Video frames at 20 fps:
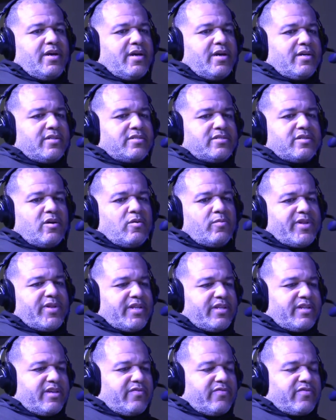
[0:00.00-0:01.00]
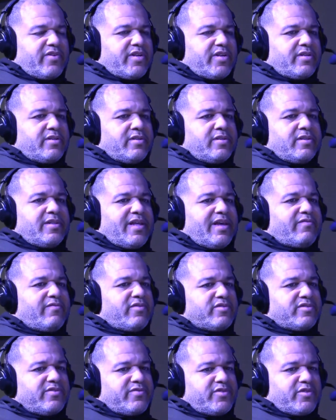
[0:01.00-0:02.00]
so many different
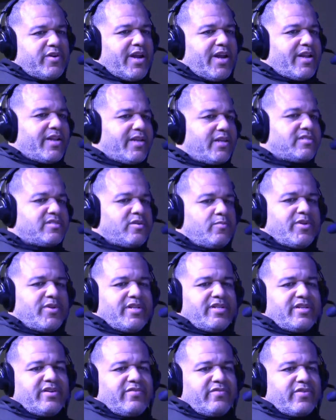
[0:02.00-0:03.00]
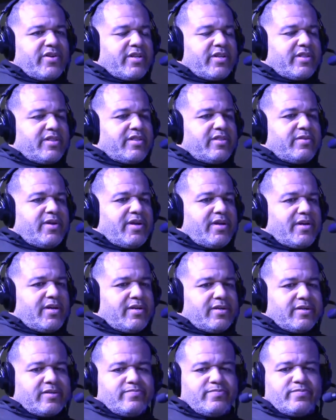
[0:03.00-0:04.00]
levels of training and so many different
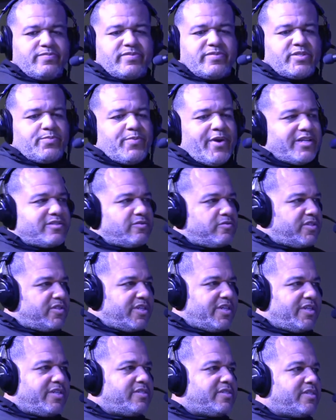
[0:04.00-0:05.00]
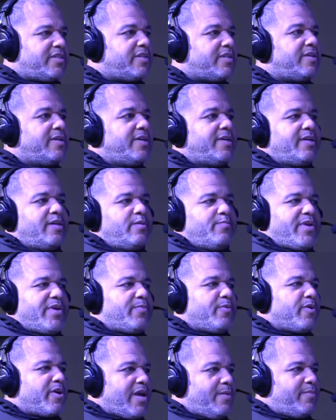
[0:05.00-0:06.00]
specialties and
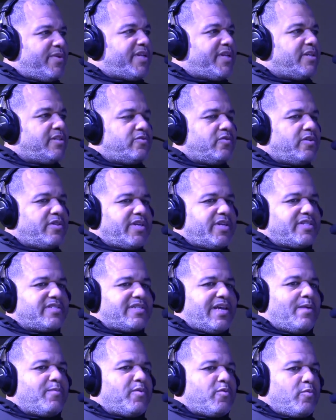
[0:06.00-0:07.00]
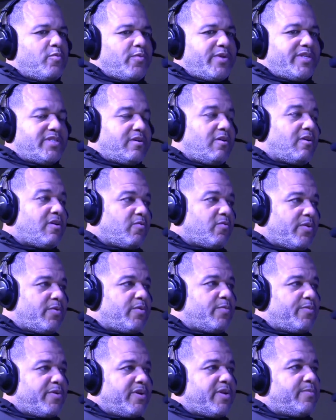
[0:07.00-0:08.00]
people coming in and doing things now. But when we started, we
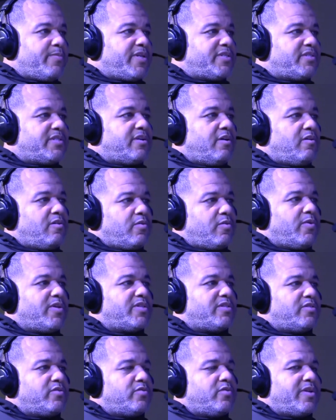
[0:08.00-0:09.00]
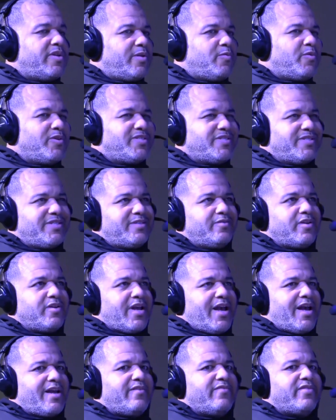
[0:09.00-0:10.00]
were pretty much the only ones doing it. And we're still
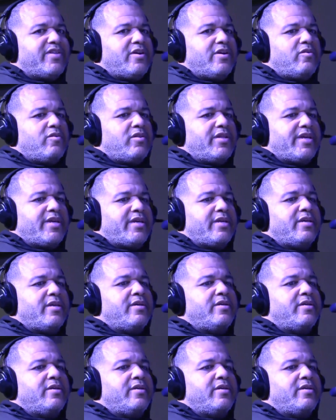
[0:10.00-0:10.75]
kind of the only